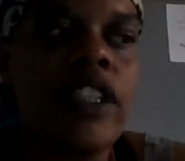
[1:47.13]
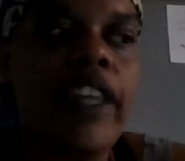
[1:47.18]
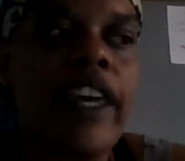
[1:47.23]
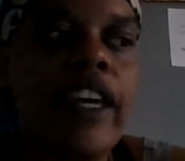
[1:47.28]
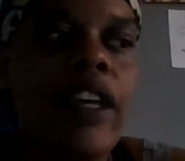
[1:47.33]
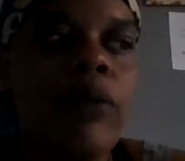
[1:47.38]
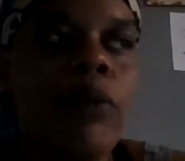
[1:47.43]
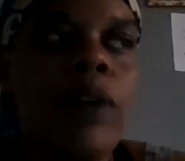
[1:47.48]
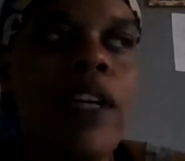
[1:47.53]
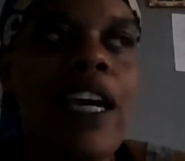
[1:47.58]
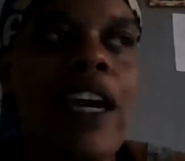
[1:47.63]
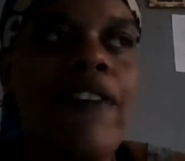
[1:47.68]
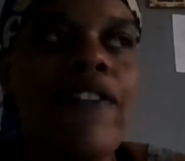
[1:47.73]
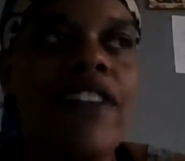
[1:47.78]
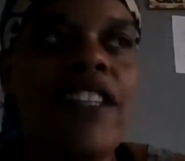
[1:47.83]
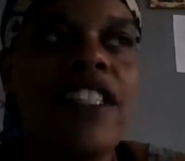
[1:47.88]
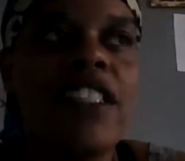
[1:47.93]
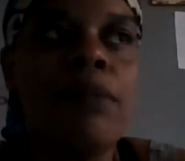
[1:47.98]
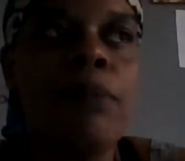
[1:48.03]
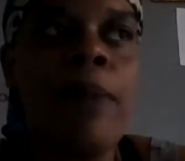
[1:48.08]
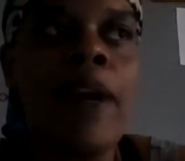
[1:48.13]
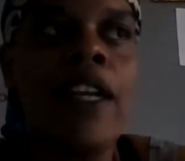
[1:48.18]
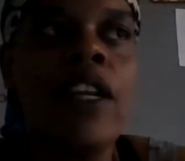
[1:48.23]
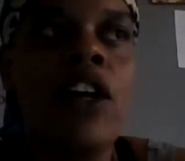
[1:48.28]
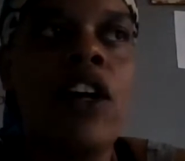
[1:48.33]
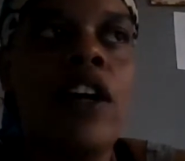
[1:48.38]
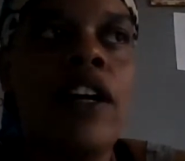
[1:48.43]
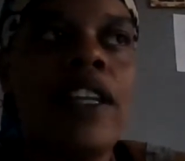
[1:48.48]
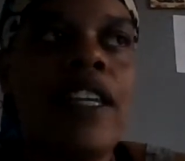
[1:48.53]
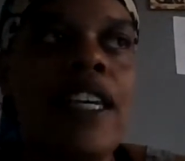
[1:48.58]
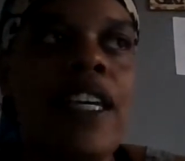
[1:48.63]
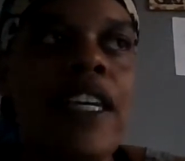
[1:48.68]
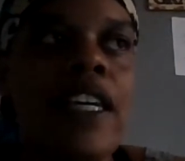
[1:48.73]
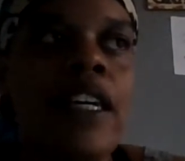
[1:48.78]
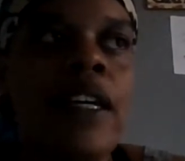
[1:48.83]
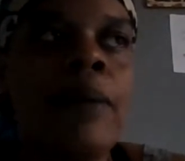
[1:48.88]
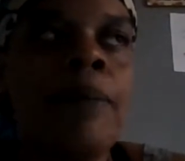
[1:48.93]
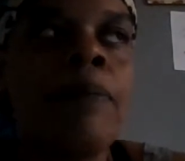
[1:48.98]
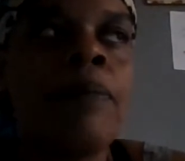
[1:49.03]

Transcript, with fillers: Like we have these men on here